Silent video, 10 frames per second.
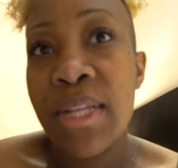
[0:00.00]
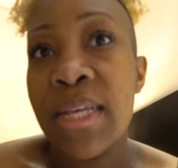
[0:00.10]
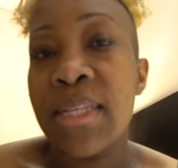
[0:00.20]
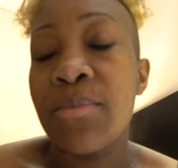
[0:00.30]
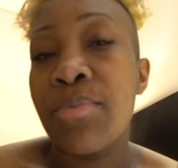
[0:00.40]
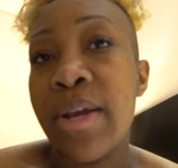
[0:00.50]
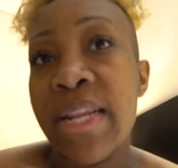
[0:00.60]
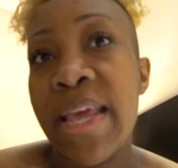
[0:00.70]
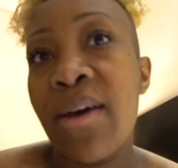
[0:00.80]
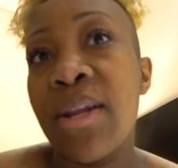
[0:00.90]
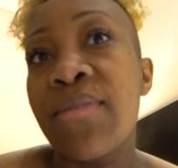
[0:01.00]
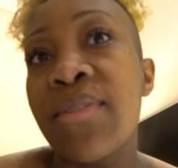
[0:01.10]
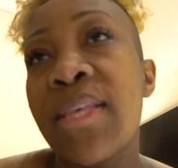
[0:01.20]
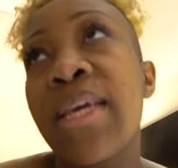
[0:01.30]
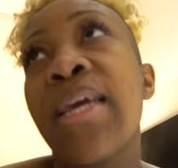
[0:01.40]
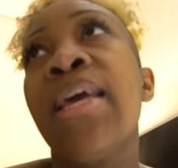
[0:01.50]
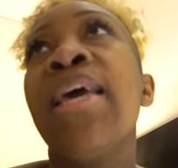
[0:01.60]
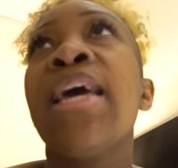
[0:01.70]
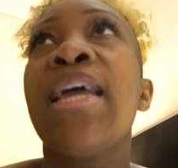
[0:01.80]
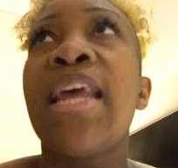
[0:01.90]
It doesn't break down everything.
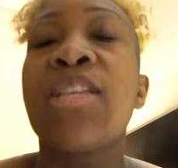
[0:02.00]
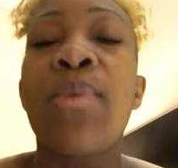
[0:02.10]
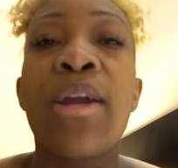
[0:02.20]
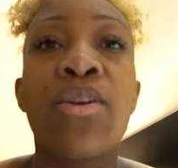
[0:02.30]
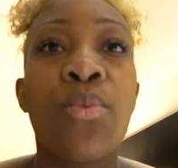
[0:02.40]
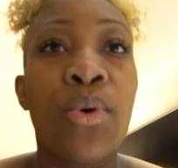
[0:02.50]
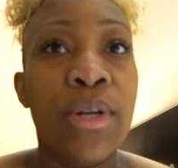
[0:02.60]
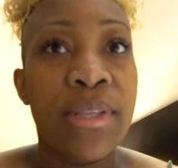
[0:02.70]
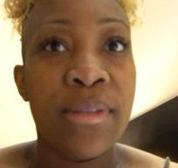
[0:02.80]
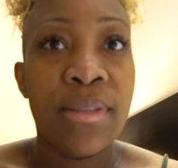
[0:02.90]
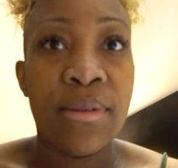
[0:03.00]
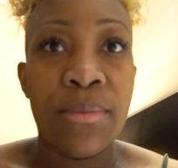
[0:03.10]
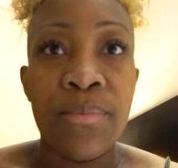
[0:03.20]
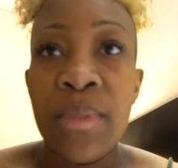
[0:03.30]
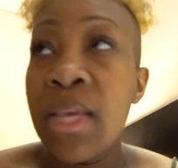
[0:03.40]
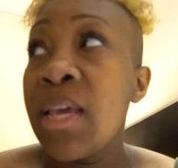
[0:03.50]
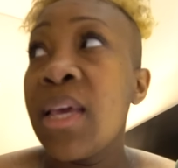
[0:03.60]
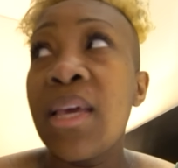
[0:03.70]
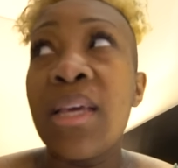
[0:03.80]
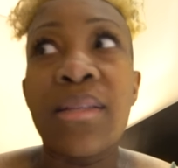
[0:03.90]
And that's why their water system
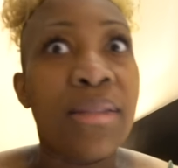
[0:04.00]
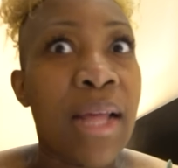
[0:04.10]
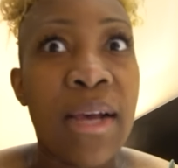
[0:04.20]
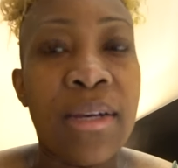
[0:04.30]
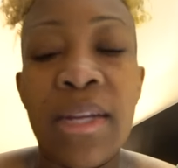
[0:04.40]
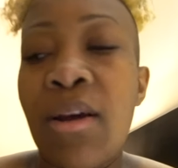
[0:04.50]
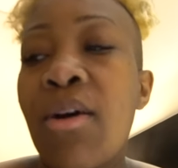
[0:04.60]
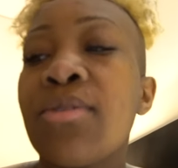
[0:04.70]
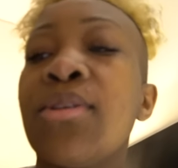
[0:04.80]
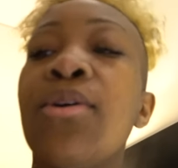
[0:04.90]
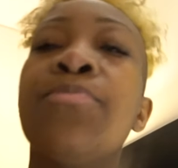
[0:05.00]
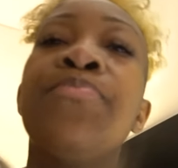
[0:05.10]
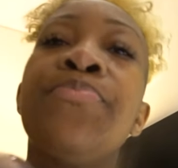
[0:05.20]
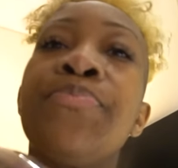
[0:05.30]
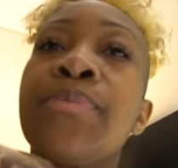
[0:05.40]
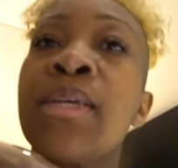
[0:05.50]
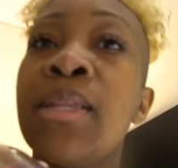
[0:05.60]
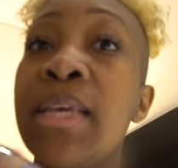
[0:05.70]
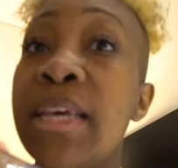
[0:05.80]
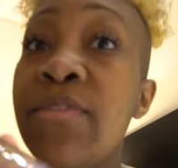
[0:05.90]
is not good at all. So
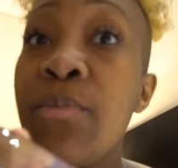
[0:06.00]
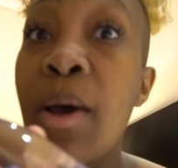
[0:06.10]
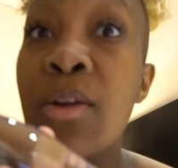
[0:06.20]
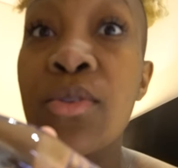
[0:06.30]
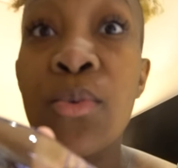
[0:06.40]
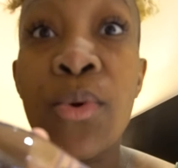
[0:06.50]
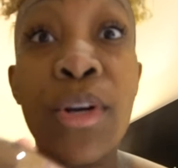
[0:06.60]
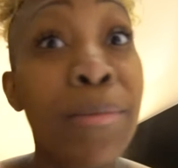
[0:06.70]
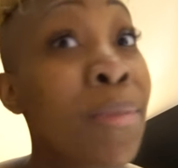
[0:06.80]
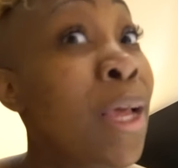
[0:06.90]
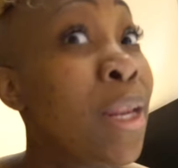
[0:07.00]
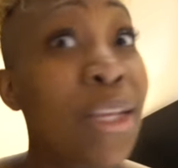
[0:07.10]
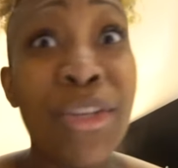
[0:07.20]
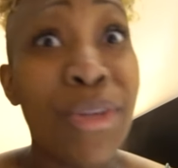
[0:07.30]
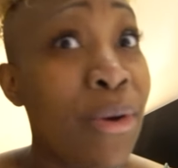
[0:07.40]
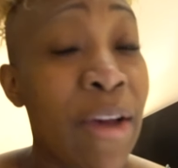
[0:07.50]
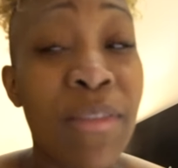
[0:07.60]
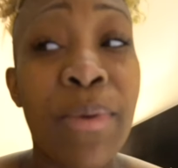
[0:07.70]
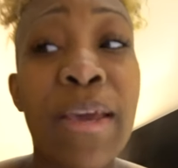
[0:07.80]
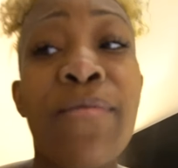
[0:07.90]
they give you bottles of water that you don't have
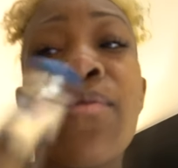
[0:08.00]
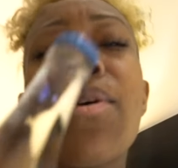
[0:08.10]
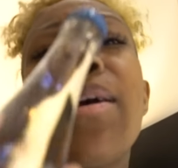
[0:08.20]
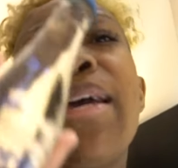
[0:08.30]
to pay for.